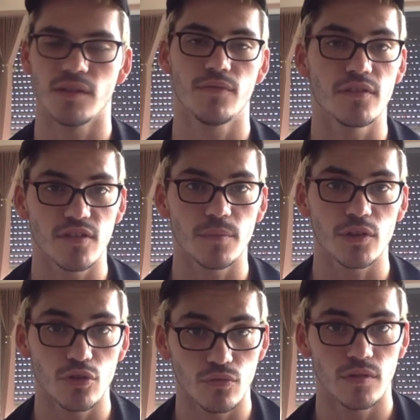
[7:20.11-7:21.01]
If there's
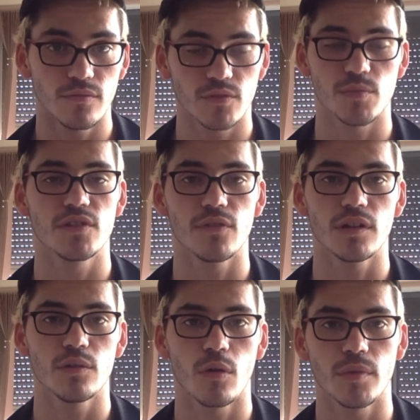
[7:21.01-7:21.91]
something you
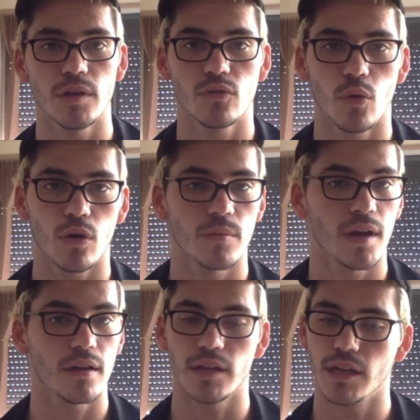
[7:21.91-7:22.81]
specifically want me to talk about,